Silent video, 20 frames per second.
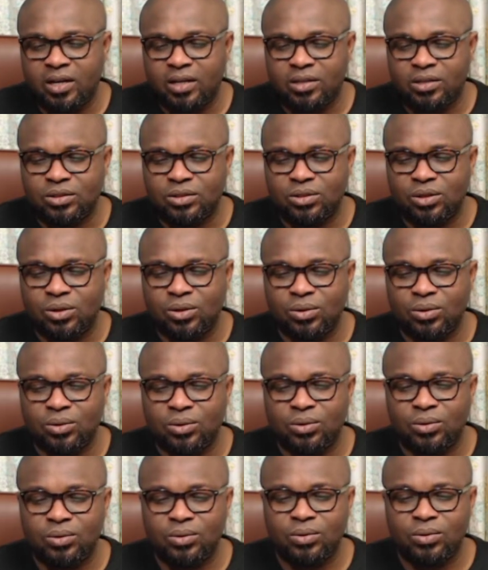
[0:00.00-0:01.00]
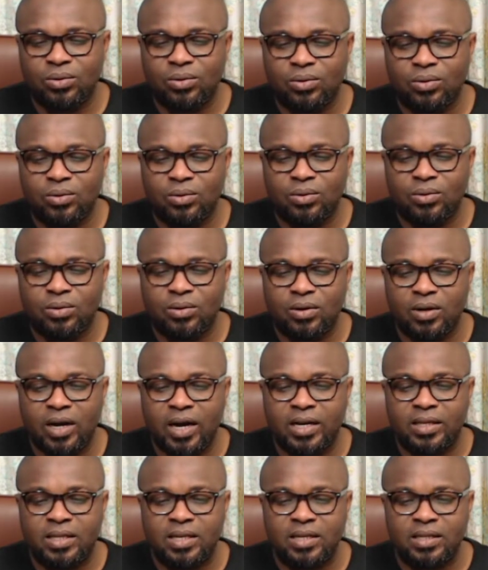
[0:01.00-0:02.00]
So
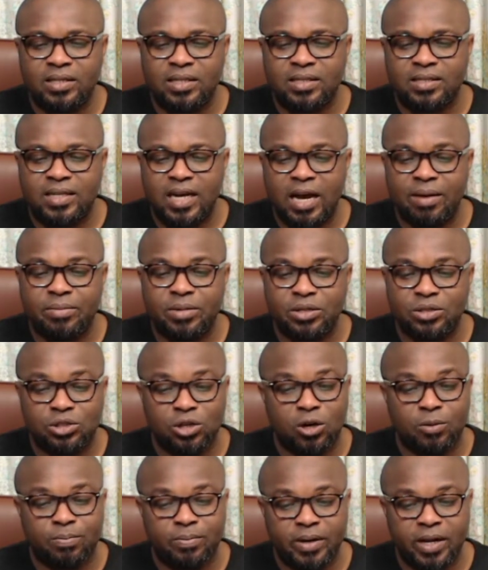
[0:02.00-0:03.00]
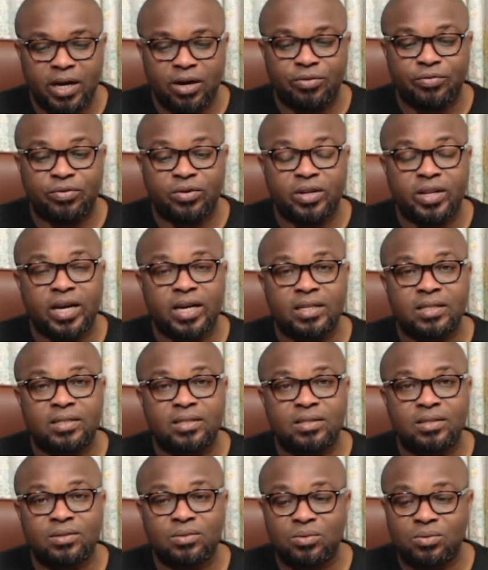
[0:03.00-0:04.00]
I think the time is up now for that,